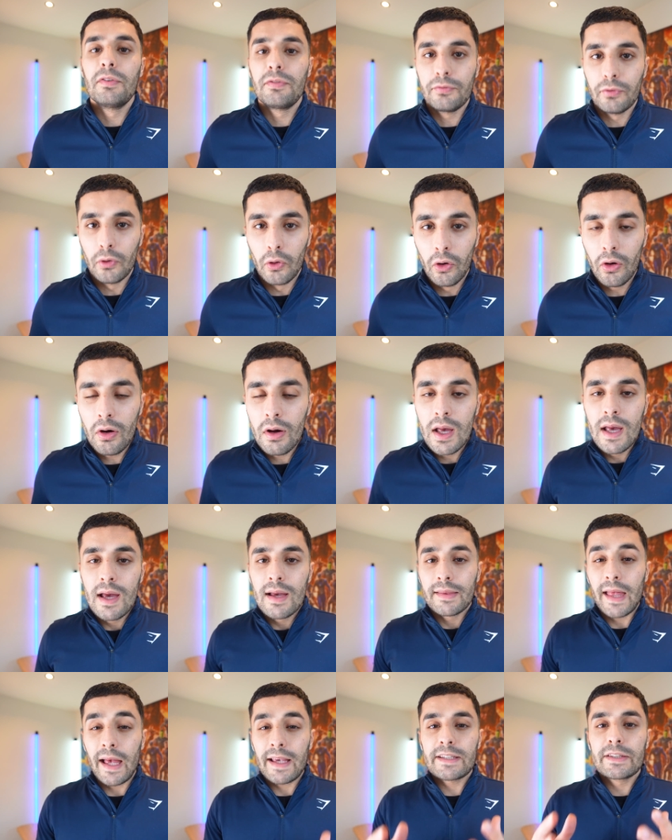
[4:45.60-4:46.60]
before,
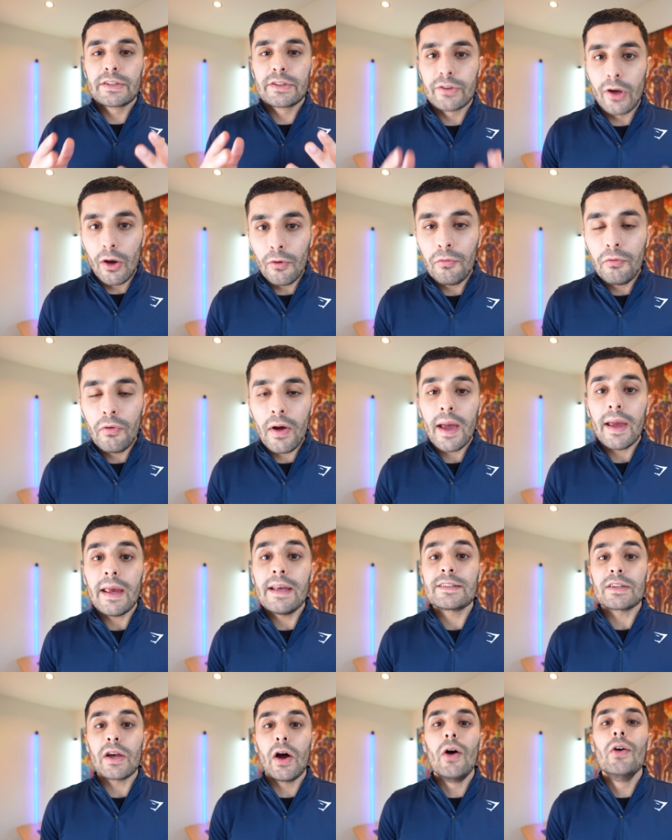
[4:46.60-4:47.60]
that software
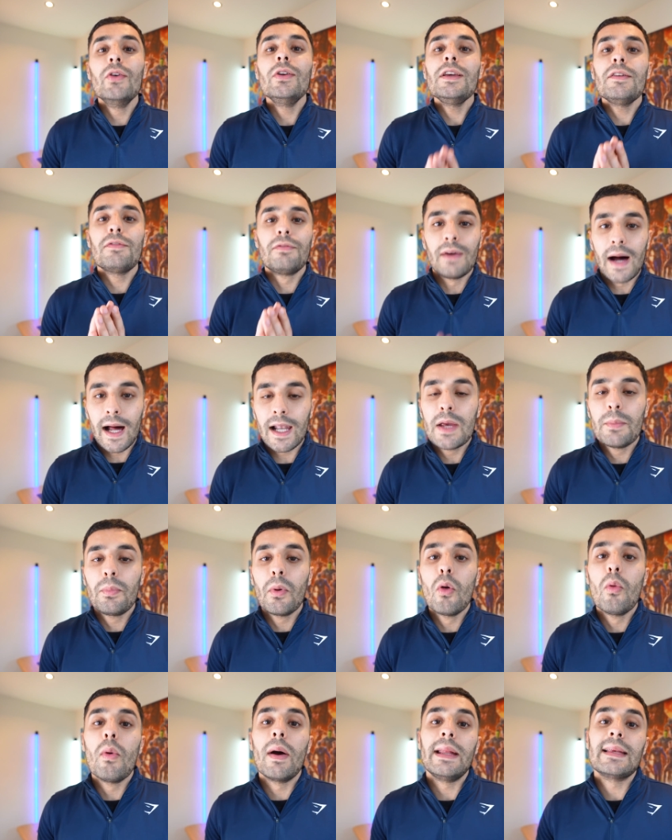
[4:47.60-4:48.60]
is only
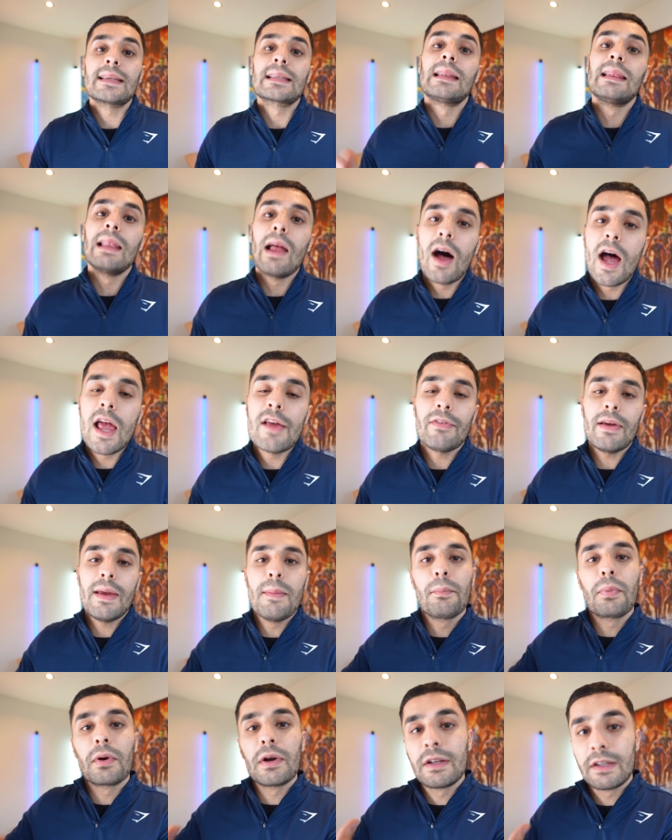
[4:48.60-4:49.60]
valuable when it's live
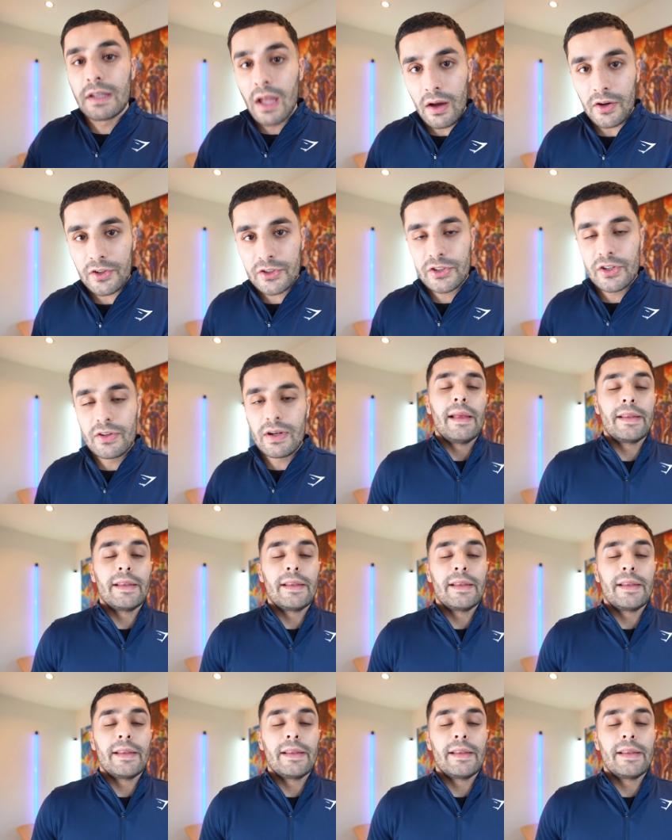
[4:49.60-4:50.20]
in production.